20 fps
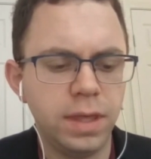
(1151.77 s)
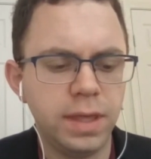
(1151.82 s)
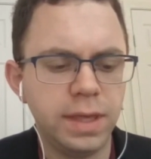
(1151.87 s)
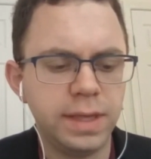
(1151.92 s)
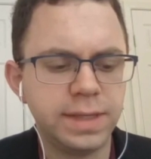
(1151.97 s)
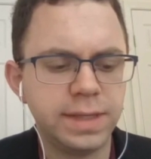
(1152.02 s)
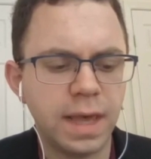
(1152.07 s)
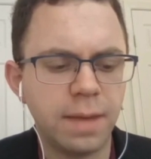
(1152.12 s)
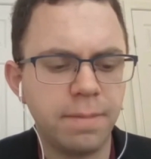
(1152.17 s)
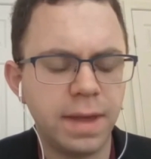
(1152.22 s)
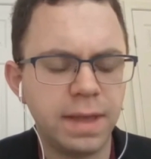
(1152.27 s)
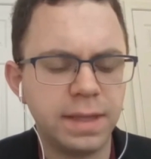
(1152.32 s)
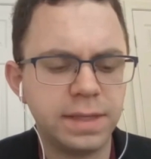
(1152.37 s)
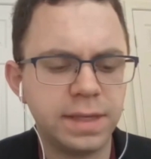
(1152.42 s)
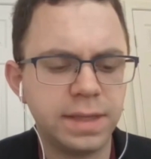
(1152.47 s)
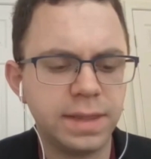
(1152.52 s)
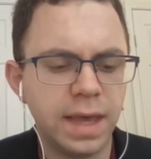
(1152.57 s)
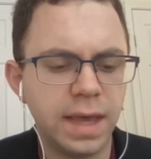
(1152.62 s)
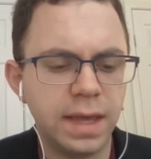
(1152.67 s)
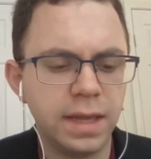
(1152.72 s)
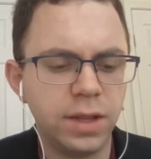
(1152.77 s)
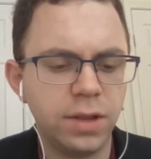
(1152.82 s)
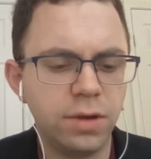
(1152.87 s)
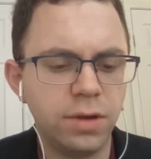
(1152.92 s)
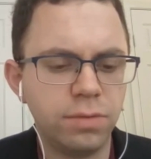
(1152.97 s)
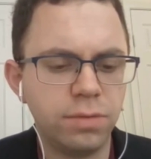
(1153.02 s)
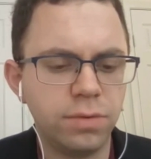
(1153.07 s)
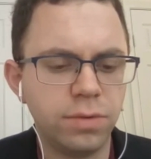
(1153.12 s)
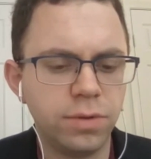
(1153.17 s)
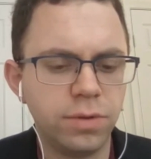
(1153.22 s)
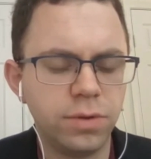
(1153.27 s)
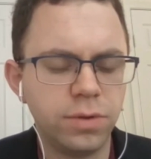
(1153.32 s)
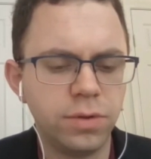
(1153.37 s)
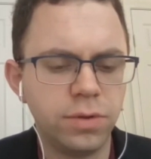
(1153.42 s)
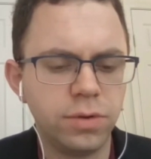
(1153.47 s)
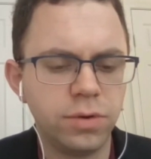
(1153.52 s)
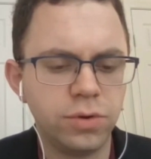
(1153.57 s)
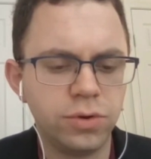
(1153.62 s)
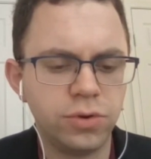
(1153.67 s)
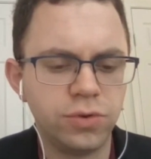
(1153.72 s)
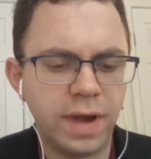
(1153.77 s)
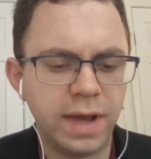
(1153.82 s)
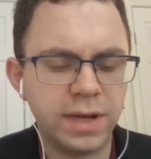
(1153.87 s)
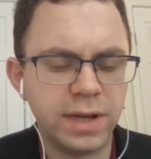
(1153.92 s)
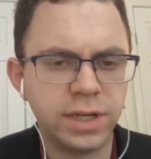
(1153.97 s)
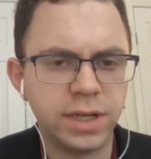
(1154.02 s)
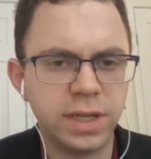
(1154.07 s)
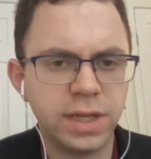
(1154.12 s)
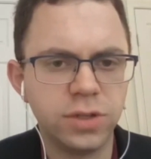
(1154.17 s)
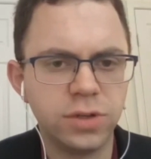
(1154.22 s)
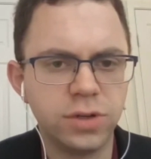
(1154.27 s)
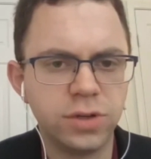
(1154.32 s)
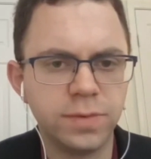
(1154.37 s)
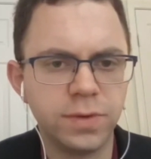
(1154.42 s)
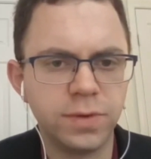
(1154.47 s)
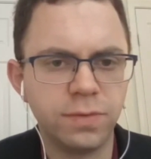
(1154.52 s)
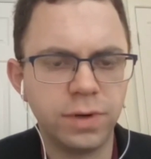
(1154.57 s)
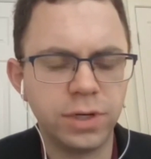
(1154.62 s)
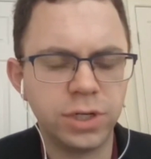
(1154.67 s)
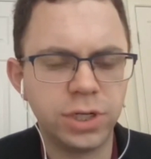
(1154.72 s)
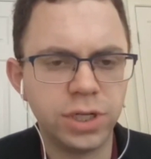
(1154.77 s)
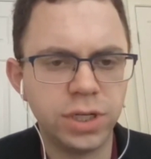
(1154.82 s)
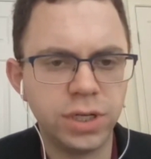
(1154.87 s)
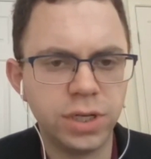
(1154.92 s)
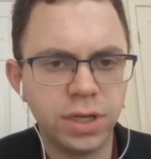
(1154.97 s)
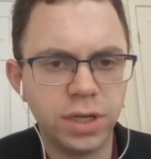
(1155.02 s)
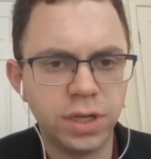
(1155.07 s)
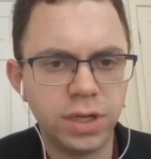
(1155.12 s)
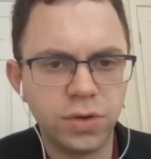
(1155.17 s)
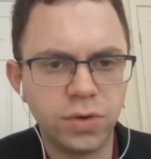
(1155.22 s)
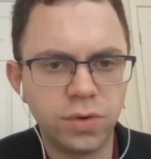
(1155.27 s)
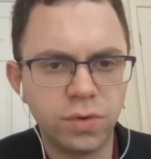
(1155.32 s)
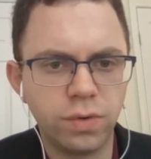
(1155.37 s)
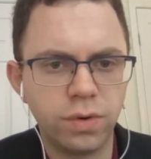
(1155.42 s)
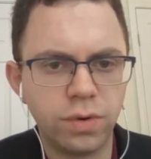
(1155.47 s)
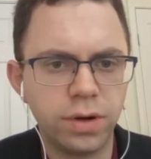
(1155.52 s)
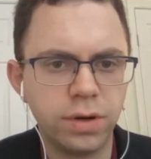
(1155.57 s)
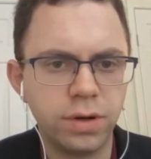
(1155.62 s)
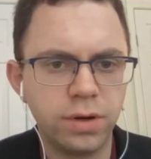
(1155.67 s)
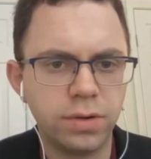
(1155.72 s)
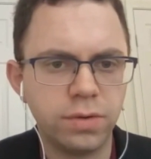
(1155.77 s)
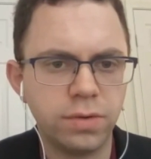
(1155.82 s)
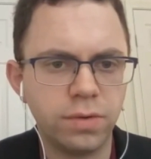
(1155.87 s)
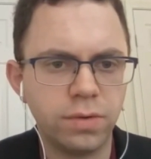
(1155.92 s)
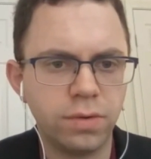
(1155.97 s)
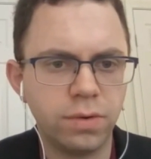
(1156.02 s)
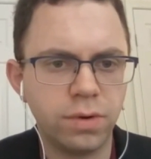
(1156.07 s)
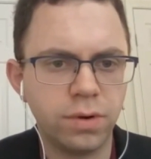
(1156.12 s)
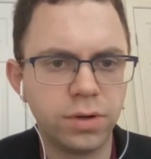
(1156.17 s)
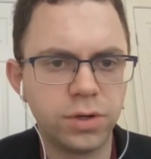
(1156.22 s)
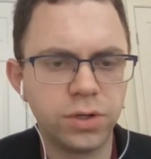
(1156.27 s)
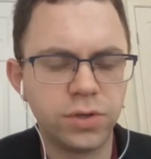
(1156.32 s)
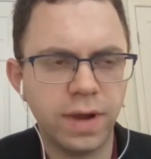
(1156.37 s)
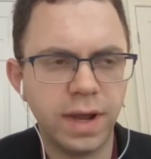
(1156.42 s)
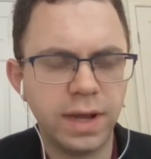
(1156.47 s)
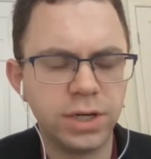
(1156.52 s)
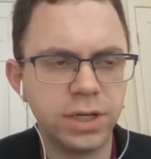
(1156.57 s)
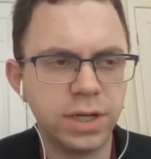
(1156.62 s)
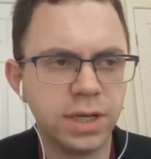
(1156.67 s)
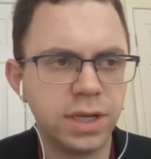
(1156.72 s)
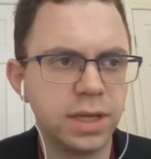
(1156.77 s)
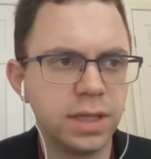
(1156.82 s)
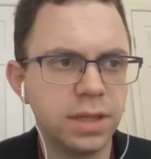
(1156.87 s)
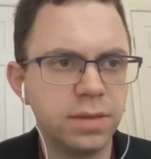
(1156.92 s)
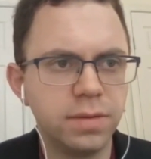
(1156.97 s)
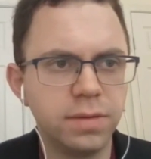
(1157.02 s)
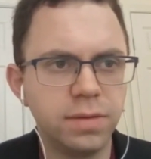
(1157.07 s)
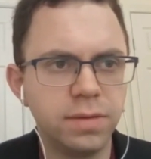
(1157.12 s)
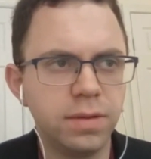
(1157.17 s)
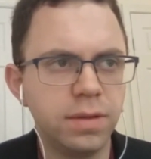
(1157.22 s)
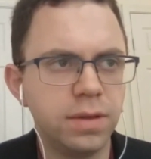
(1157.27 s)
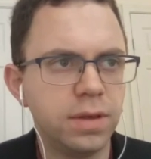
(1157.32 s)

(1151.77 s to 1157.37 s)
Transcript: is that meant in that, you know, tragic in terms of what she endured or tragic in